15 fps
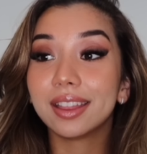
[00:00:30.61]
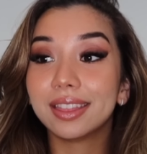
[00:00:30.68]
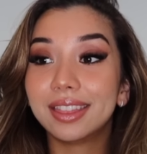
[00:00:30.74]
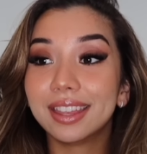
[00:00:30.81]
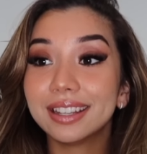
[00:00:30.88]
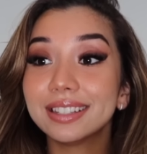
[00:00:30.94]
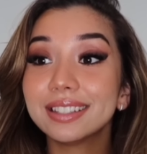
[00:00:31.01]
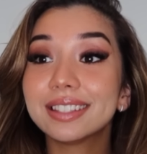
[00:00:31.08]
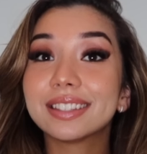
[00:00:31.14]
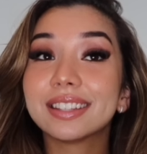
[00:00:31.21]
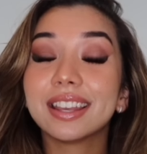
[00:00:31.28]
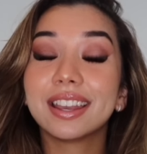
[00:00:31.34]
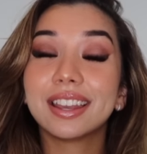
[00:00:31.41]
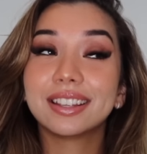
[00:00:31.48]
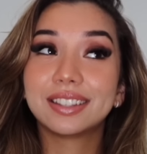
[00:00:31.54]
This
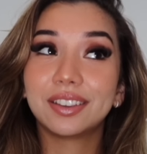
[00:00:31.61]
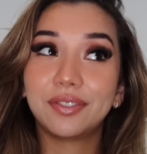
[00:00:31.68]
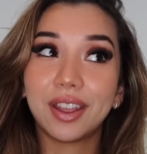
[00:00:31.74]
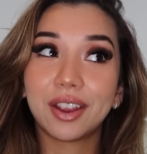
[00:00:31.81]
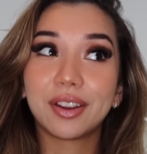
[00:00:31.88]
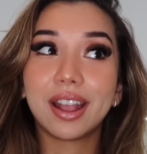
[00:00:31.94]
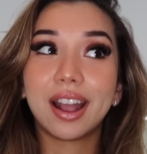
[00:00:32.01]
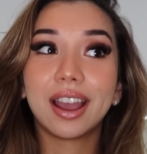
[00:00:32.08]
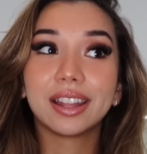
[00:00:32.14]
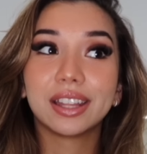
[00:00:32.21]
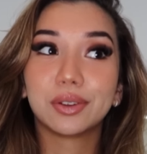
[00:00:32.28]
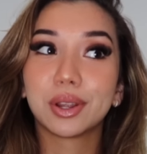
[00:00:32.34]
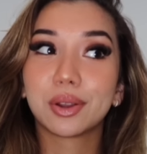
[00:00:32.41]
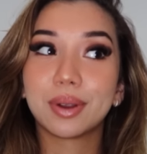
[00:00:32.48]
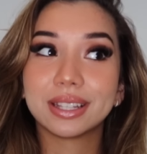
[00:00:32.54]
is a very
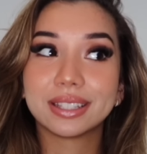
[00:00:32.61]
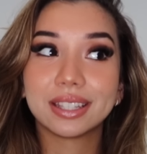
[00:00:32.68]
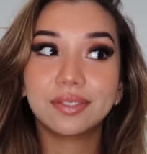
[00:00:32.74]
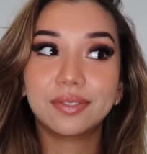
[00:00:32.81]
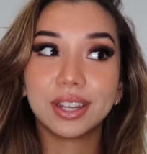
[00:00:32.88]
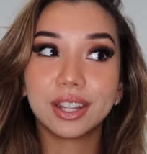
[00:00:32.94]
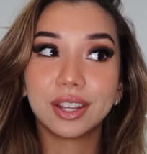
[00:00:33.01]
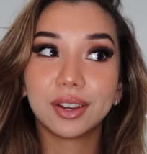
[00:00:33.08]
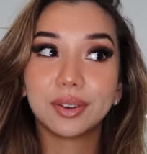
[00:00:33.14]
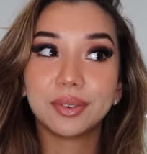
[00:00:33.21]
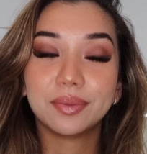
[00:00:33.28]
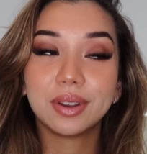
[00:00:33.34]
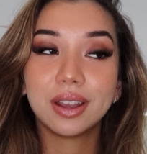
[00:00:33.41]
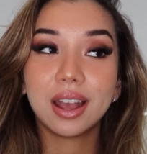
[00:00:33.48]
highly requested video.